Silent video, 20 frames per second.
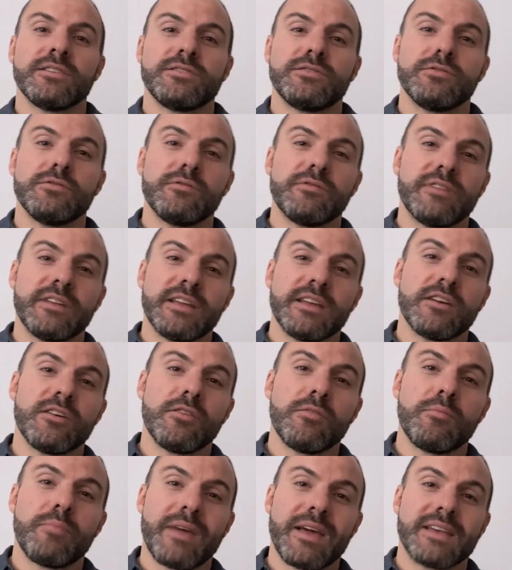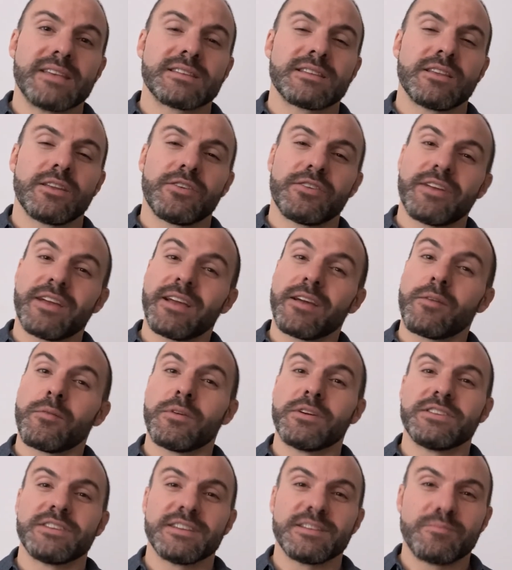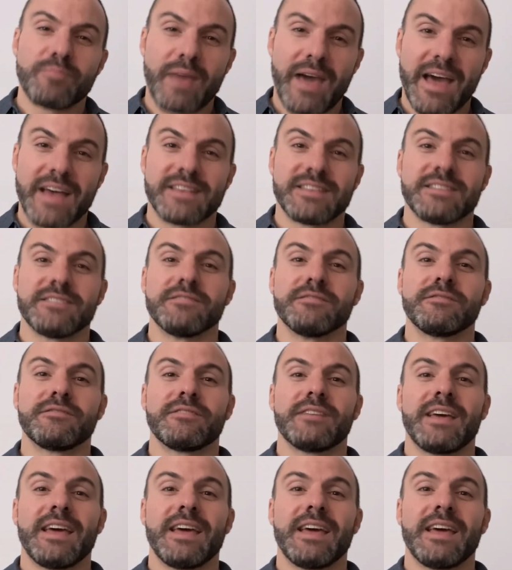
to video-based learning, which is passive